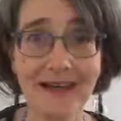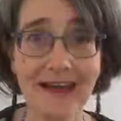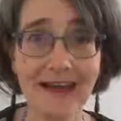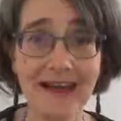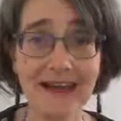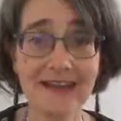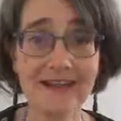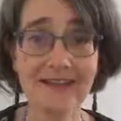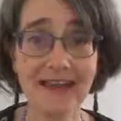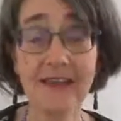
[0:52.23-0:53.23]

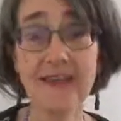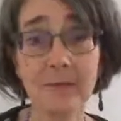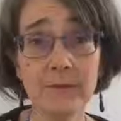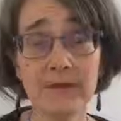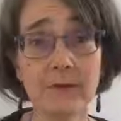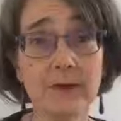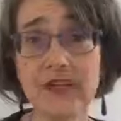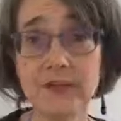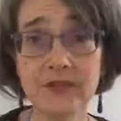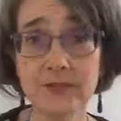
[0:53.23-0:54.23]
and thump them,
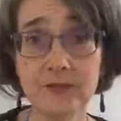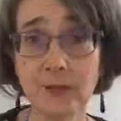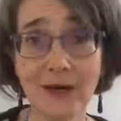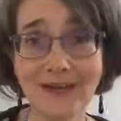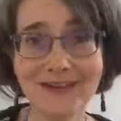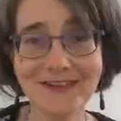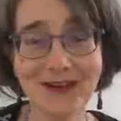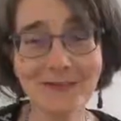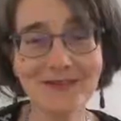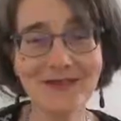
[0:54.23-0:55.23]
and you don't know where it's
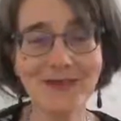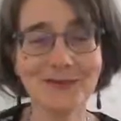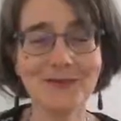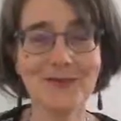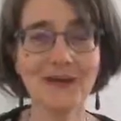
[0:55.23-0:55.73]
come from.